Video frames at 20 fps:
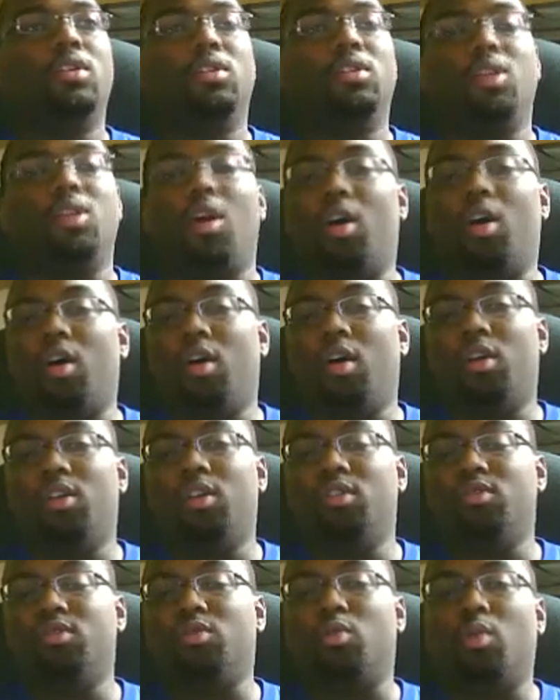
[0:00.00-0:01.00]
The
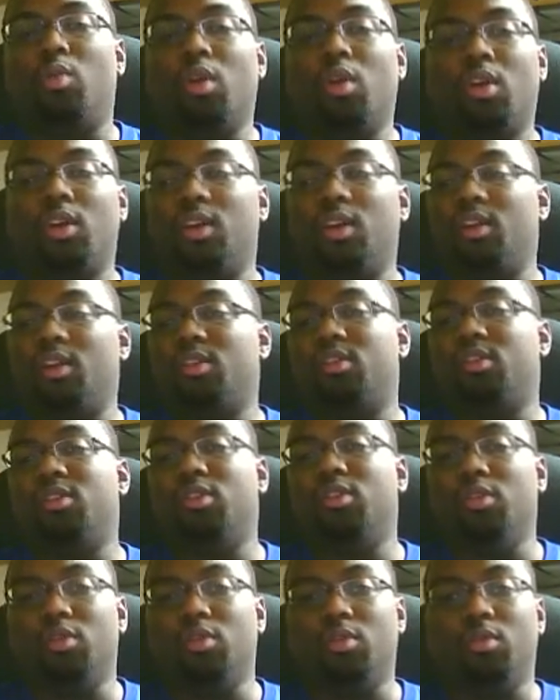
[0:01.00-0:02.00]
hardest workingest
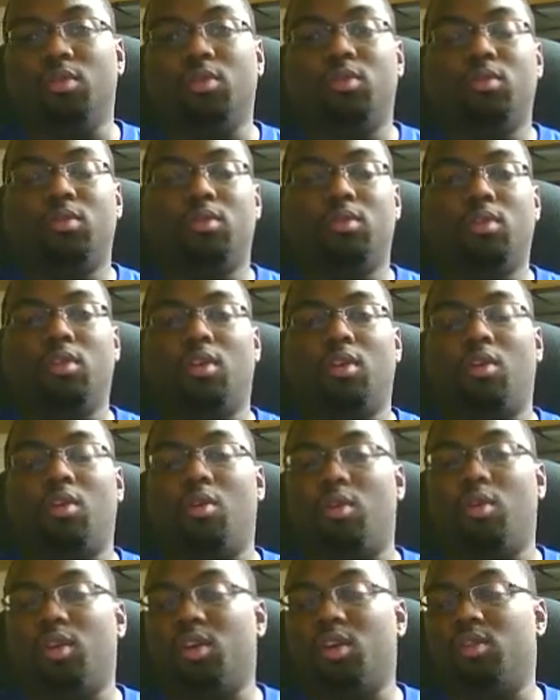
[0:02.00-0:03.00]
dude,
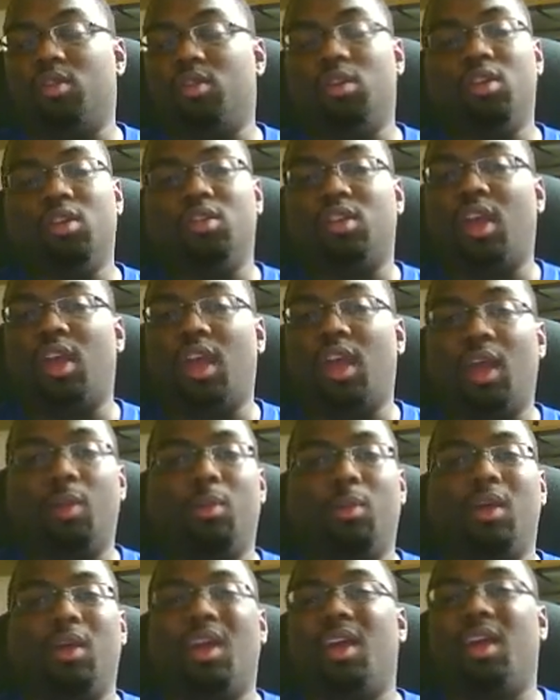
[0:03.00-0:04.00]
according to his
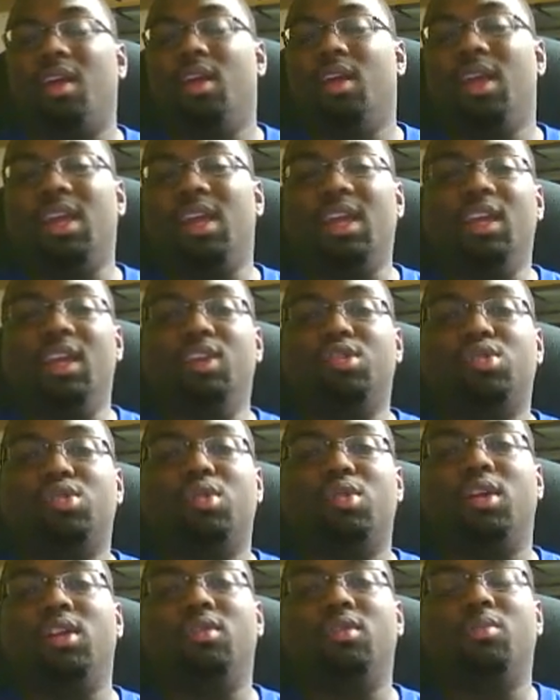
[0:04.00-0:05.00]
camp. Like, he
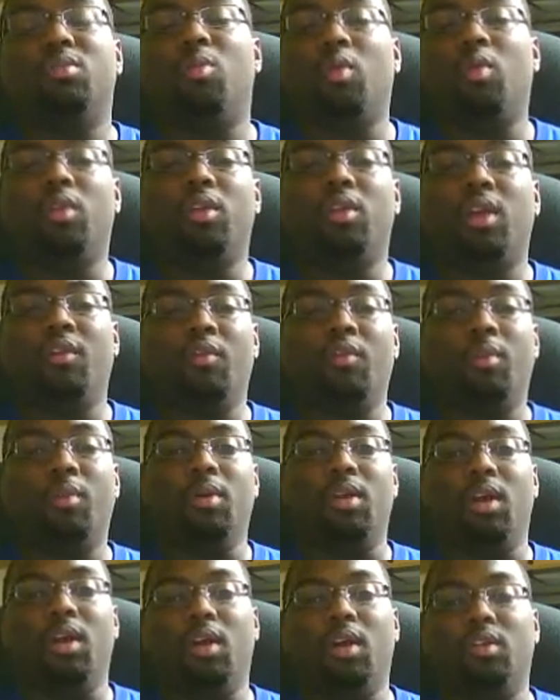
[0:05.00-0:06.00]
trains more than
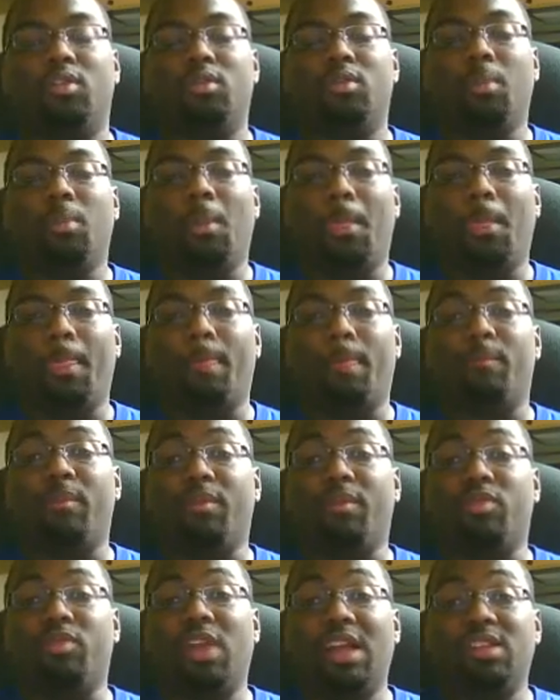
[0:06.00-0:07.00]
everybody else.
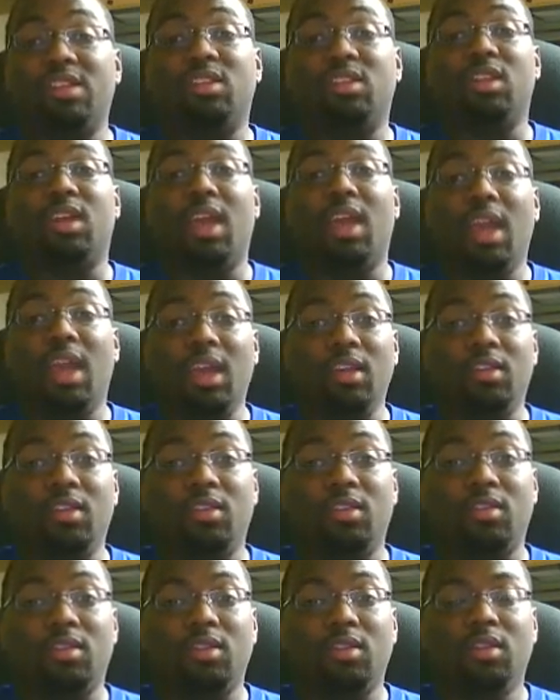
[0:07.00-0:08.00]
If that's the
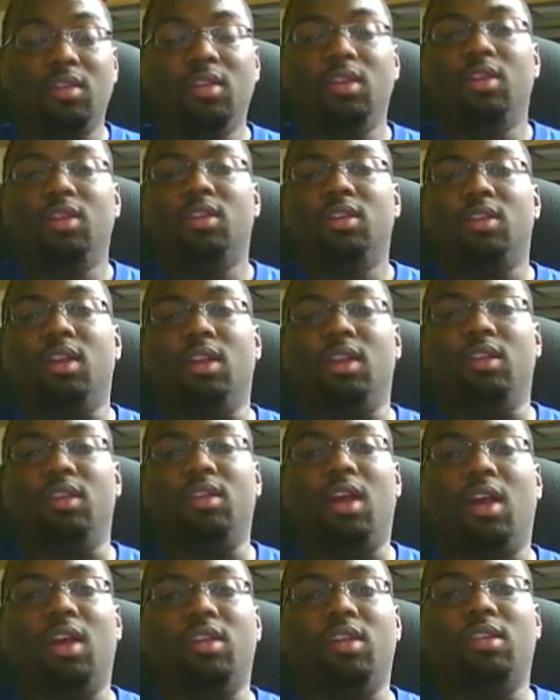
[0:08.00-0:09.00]
case, then he's
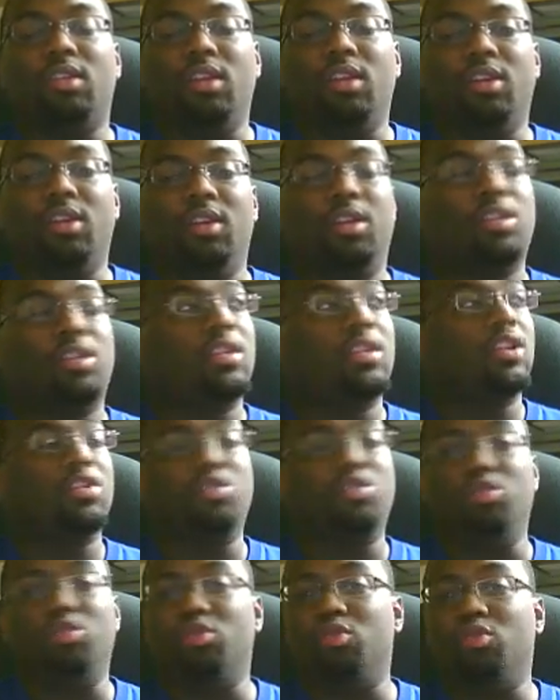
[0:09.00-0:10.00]
got serious
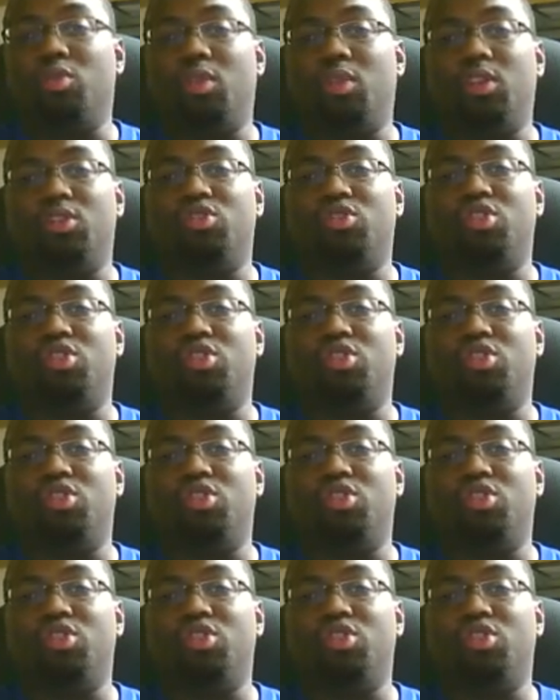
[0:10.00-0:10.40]
issues with his